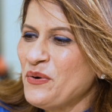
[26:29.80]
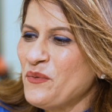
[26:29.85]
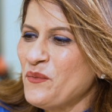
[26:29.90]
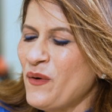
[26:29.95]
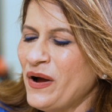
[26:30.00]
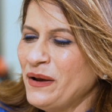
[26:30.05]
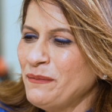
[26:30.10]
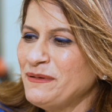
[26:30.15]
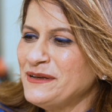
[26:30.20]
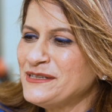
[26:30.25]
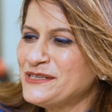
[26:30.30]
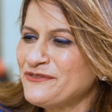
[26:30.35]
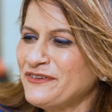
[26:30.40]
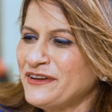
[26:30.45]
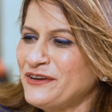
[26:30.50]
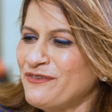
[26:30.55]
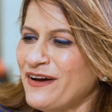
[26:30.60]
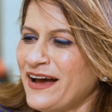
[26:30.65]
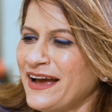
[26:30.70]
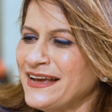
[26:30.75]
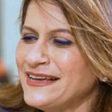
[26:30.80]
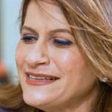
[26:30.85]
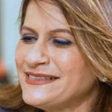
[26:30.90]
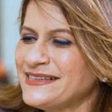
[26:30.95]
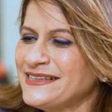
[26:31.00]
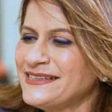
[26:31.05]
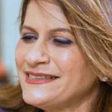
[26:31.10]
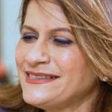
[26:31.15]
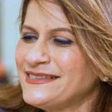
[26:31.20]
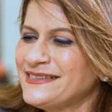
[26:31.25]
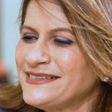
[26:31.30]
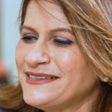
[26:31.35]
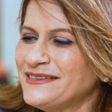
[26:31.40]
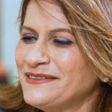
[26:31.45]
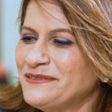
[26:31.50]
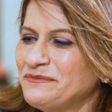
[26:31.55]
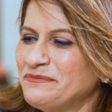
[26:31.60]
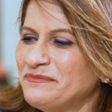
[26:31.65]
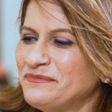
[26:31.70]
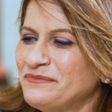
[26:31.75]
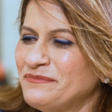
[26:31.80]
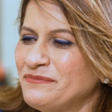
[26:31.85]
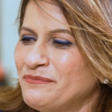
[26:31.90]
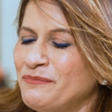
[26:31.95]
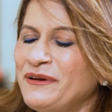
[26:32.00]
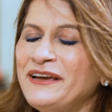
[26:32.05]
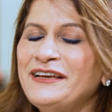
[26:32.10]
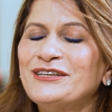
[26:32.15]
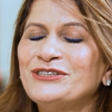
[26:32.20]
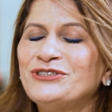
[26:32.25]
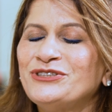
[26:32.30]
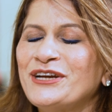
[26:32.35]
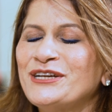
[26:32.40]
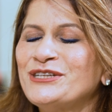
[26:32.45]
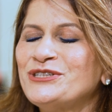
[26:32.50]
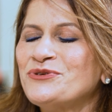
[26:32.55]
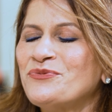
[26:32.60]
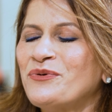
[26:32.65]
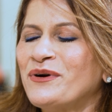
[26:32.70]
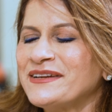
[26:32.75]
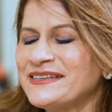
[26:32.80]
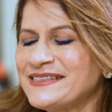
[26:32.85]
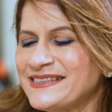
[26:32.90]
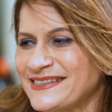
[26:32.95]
One piece of advice is be the change you want to